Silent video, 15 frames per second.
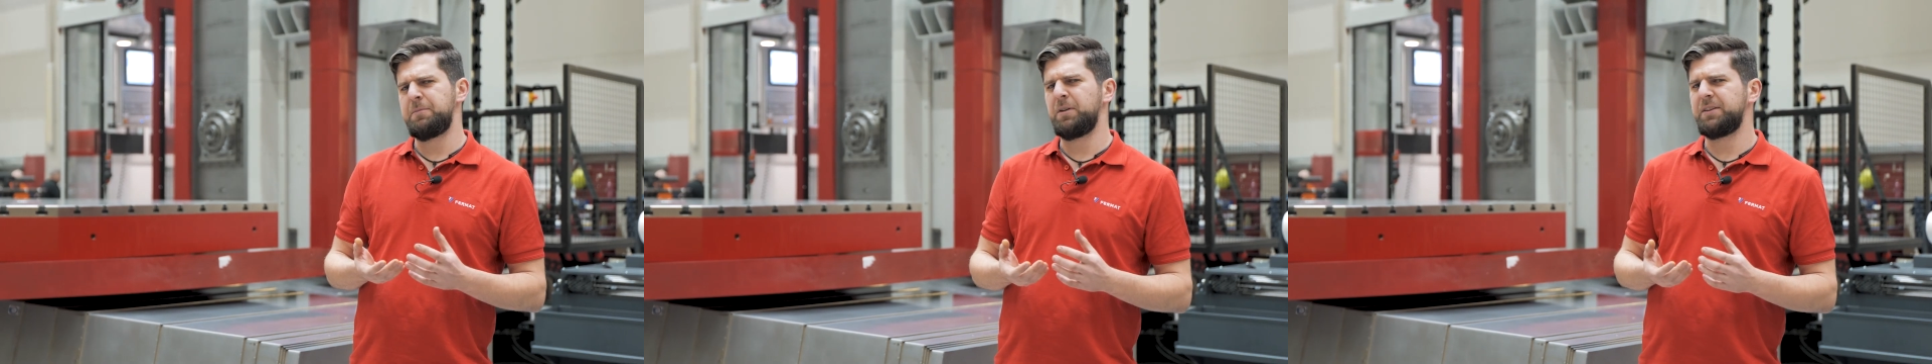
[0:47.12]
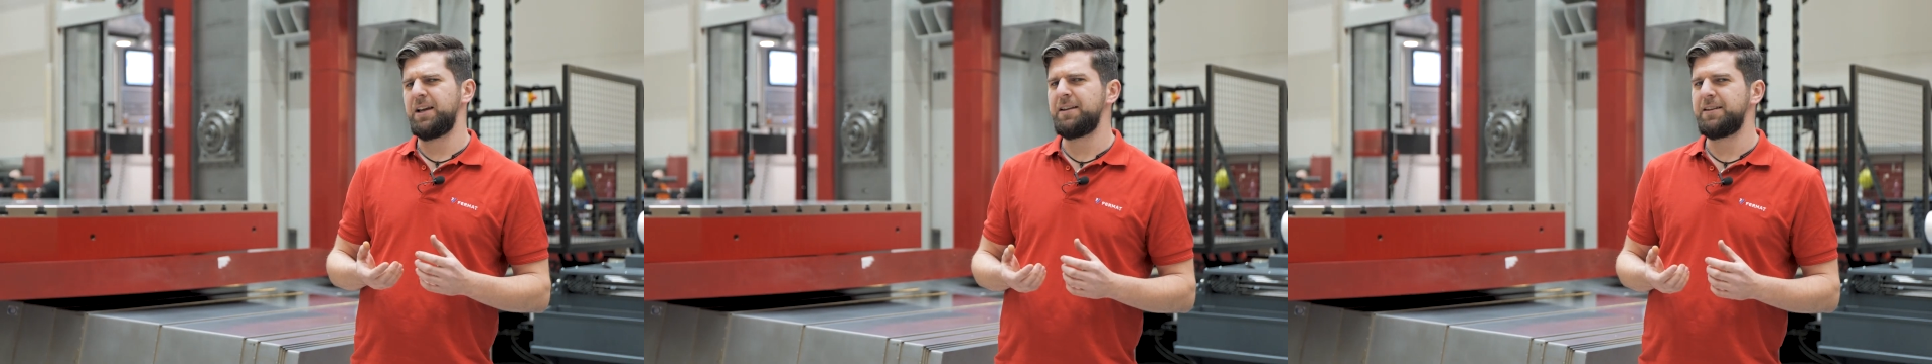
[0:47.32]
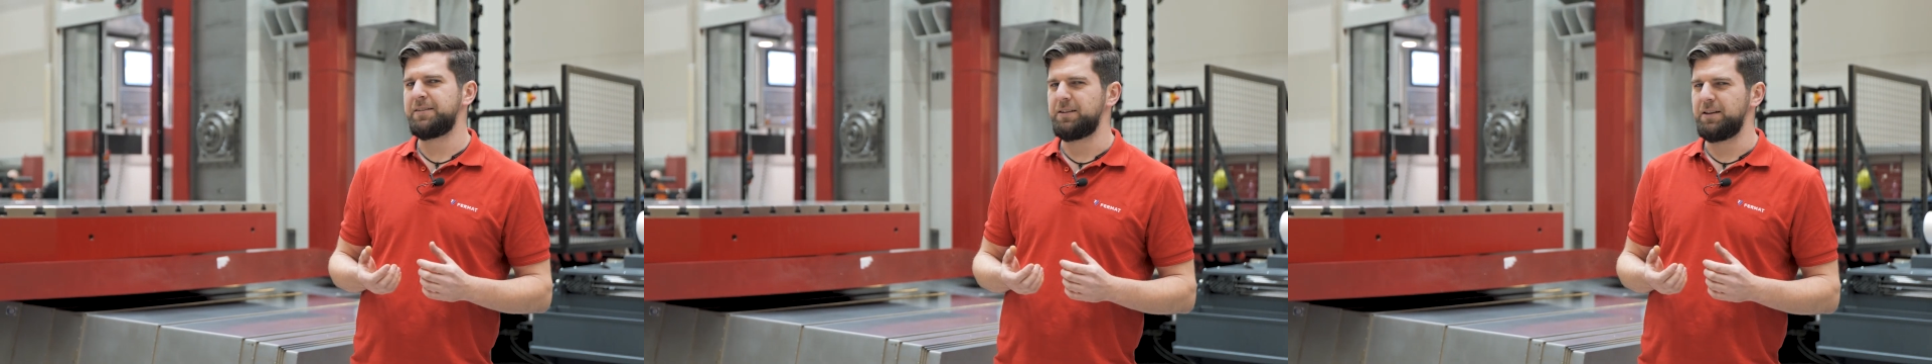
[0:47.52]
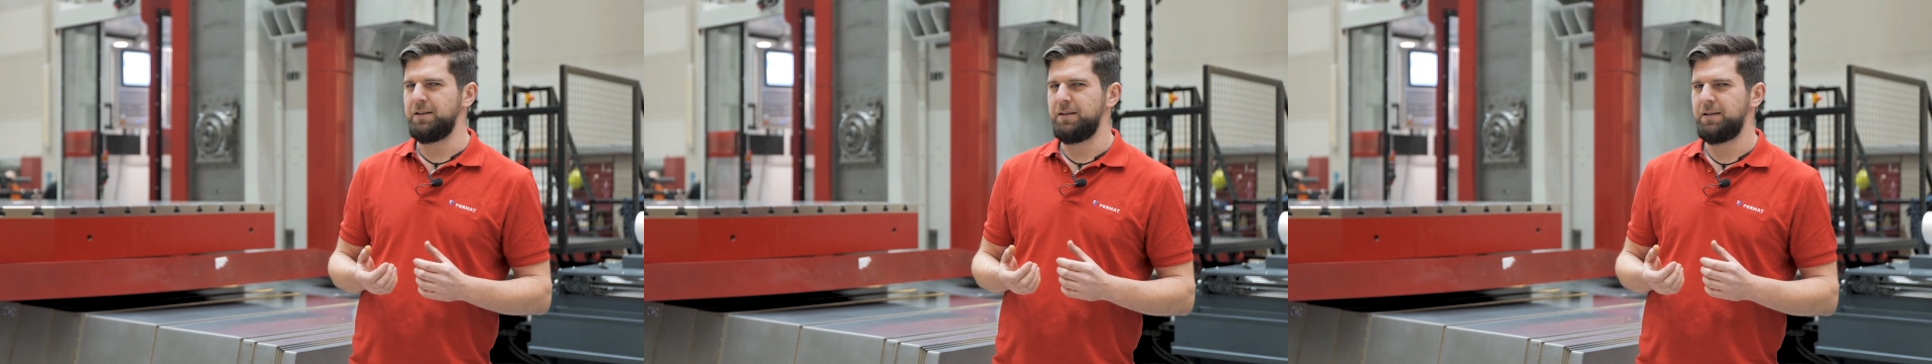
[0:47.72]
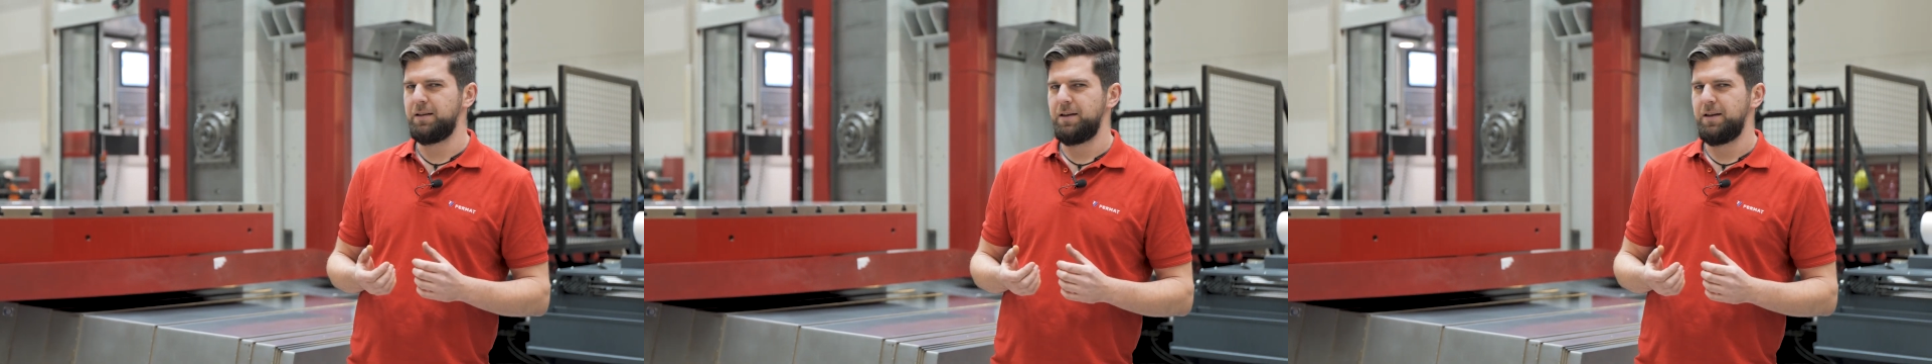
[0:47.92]

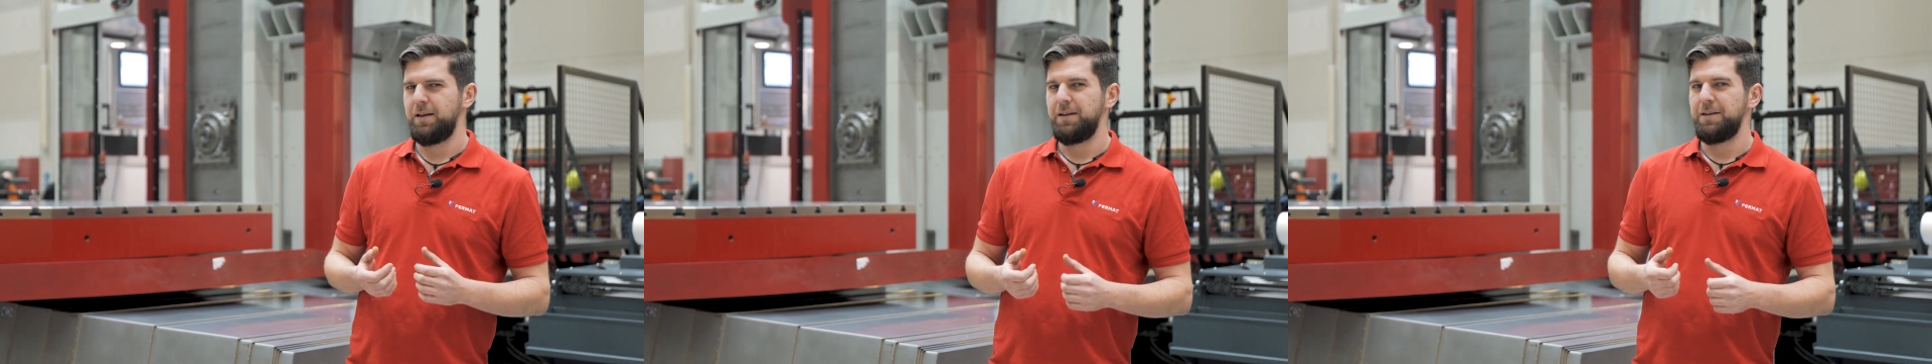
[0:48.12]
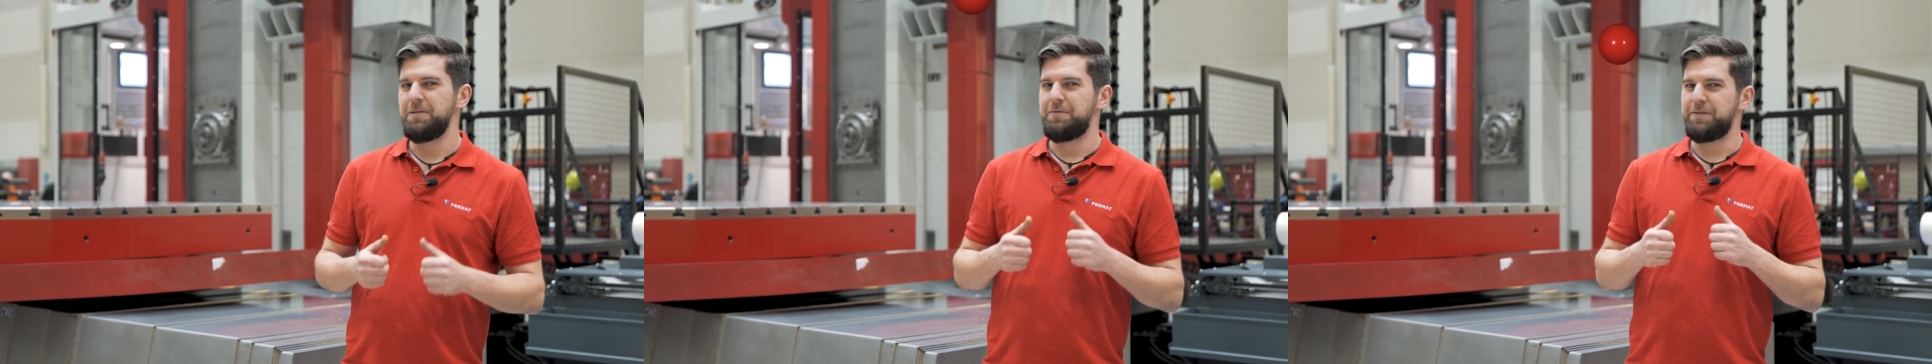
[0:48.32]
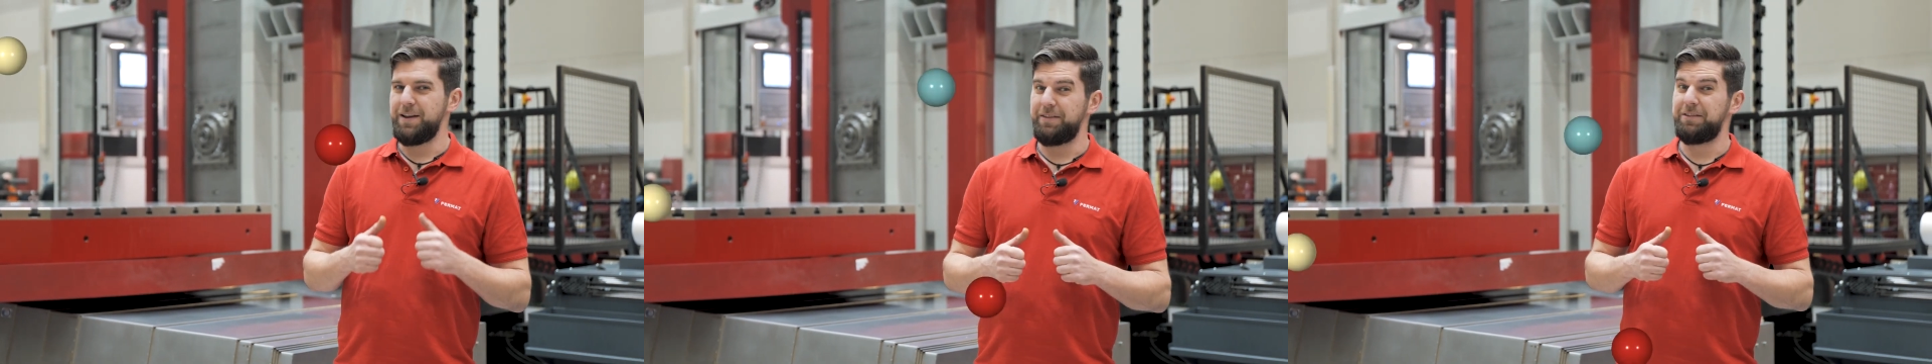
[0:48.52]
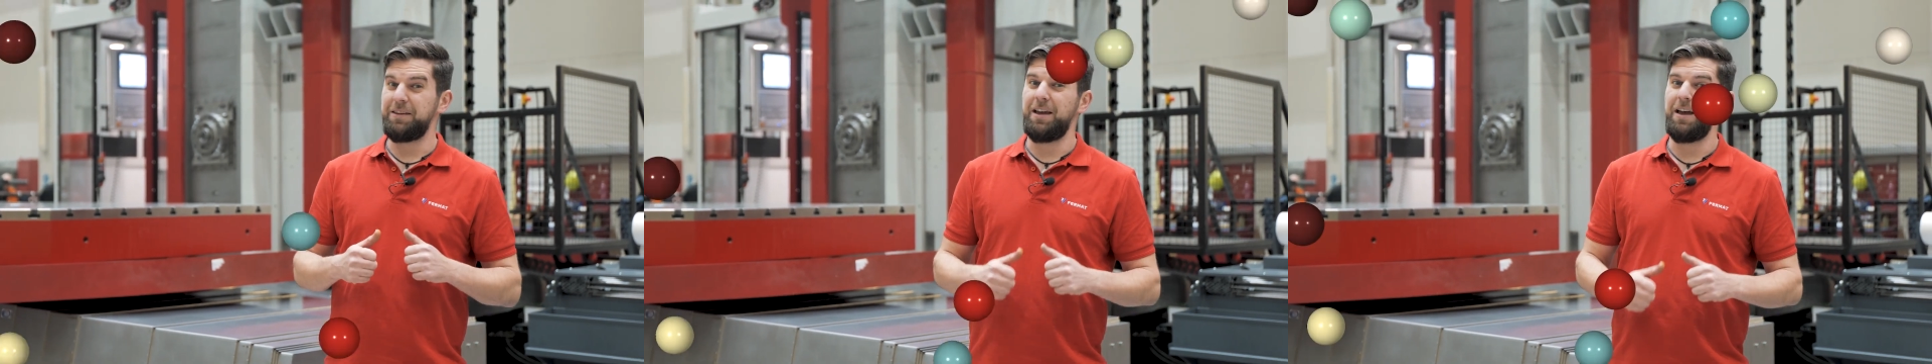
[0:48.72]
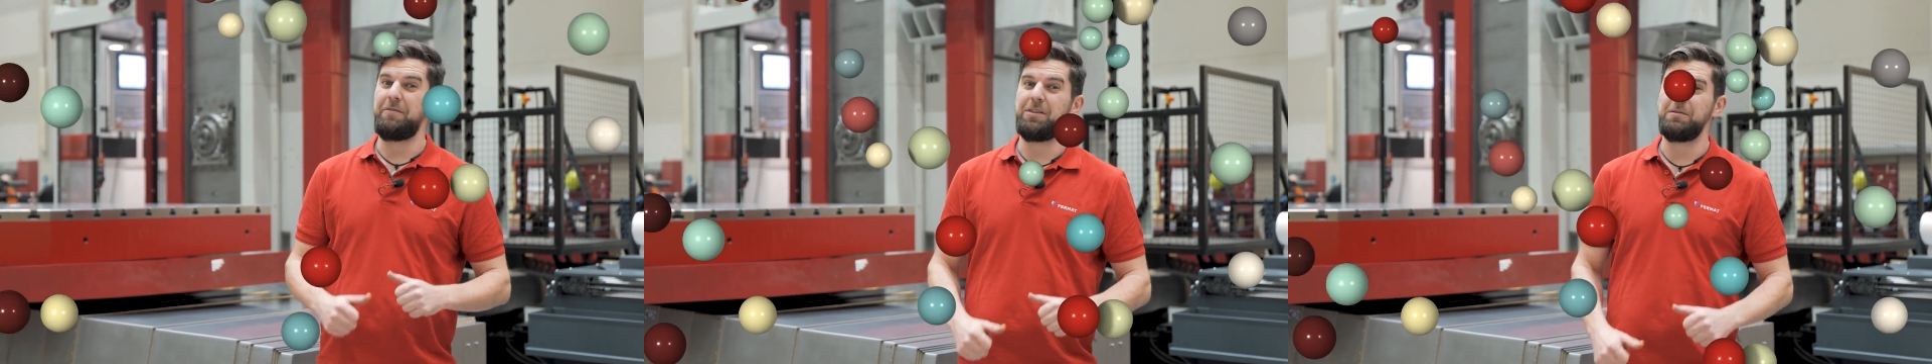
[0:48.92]
simultaneously, we've got
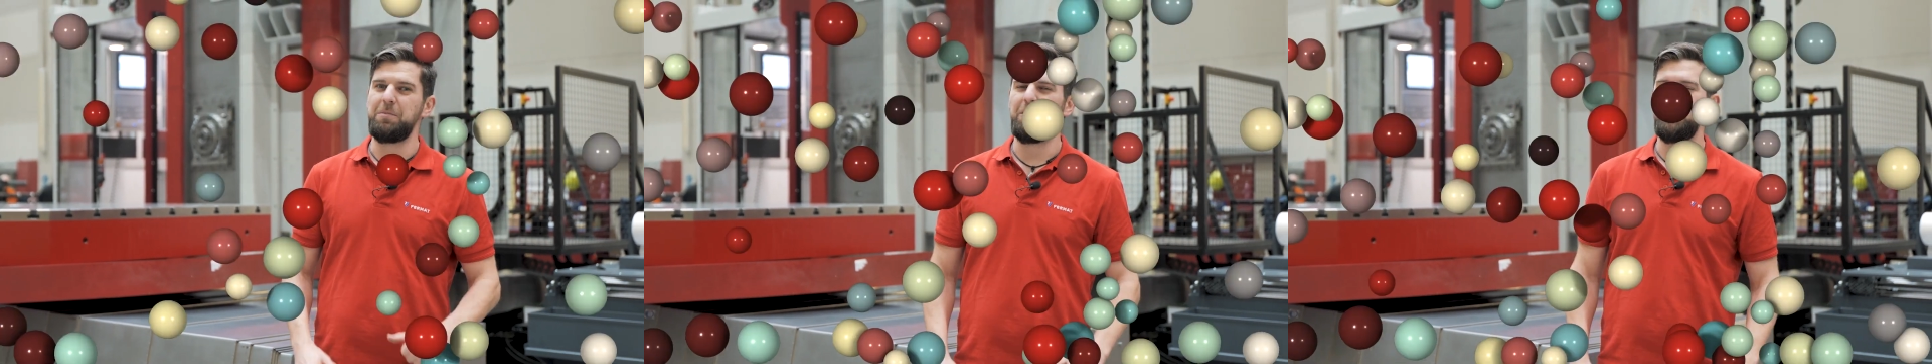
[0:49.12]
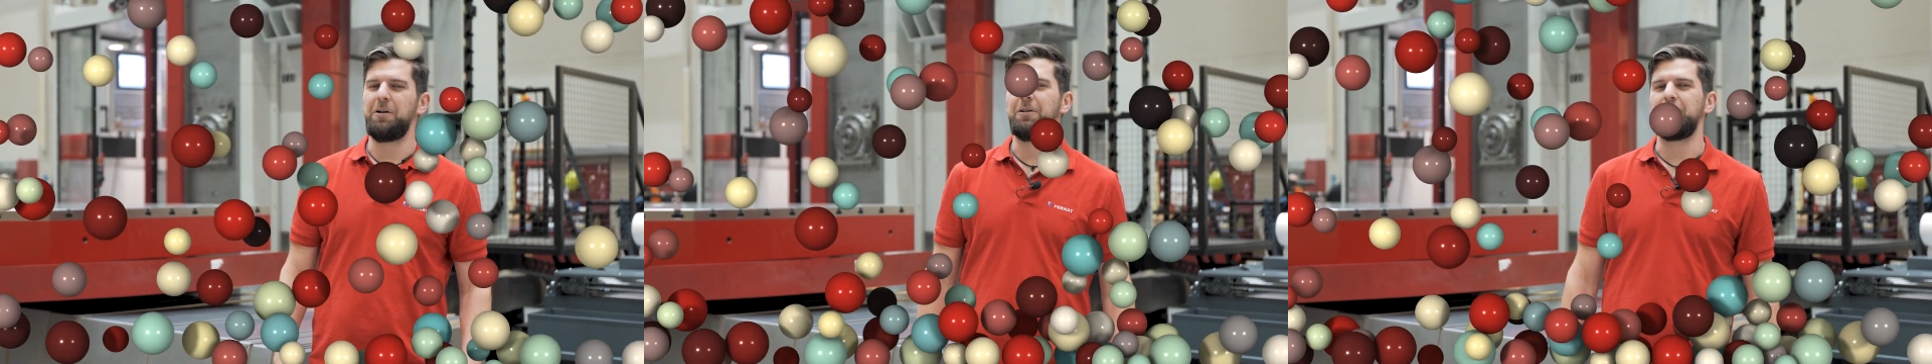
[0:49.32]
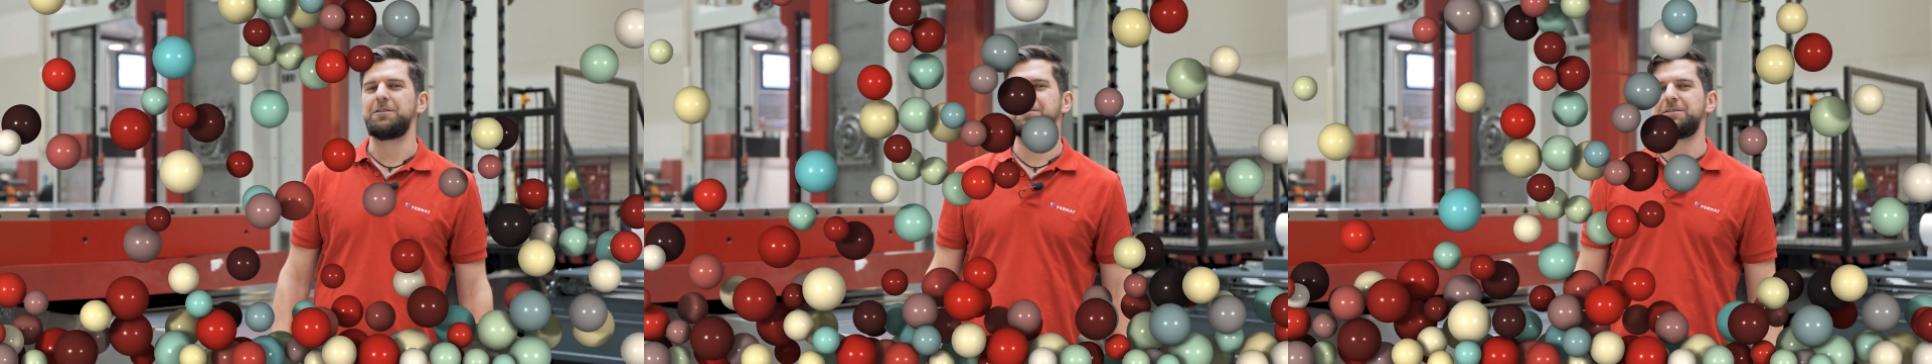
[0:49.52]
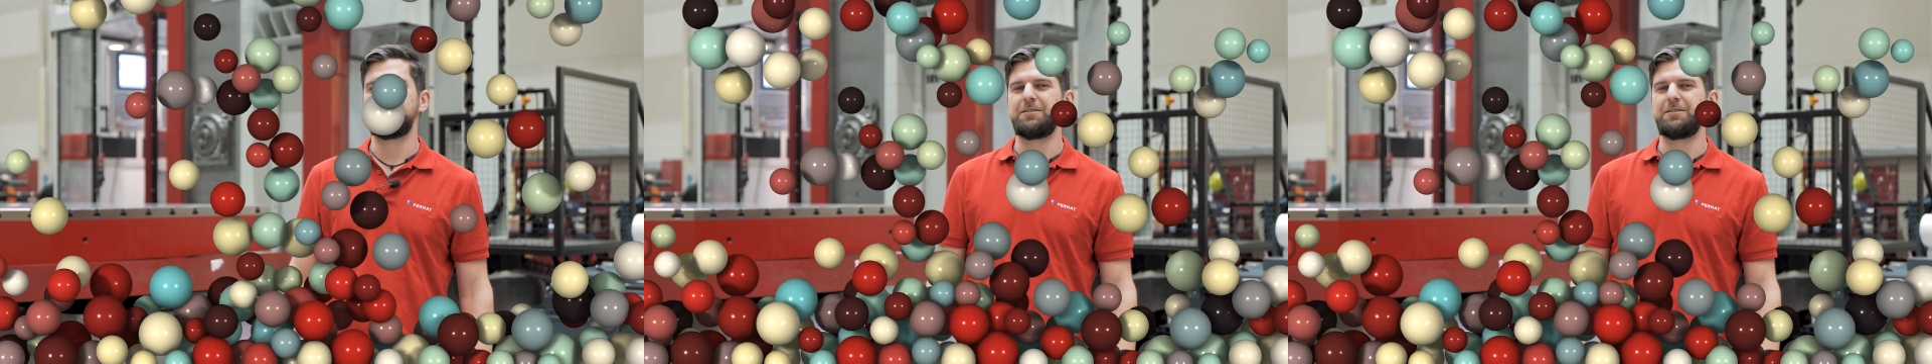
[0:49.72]
to have the balls.